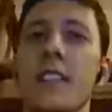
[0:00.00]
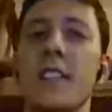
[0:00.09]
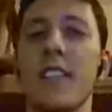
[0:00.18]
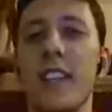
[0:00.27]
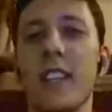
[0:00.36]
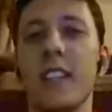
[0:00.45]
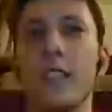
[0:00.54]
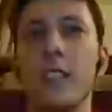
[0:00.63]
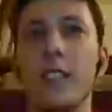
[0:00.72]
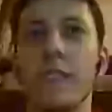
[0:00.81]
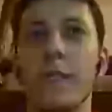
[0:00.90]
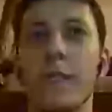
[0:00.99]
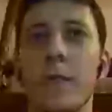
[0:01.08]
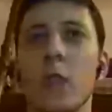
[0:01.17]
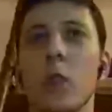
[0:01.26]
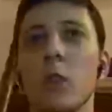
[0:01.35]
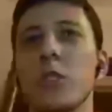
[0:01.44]
say
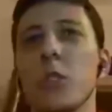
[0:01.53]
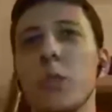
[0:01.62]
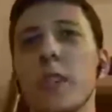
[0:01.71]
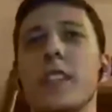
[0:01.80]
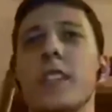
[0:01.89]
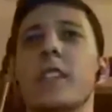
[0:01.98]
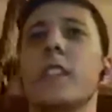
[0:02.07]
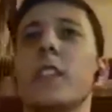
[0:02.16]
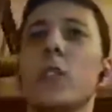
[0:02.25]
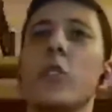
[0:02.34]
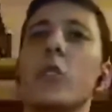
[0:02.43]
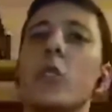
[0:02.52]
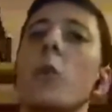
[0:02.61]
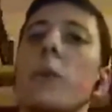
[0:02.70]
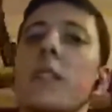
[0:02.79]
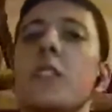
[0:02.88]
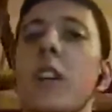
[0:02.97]
also that you should
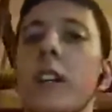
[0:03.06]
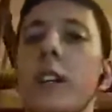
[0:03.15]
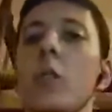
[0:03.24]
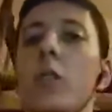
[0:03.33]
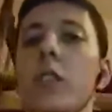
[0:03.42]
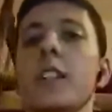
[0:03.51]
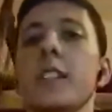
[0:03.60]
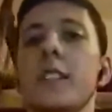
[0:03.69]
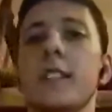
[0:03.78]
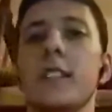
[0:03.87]
always try new things,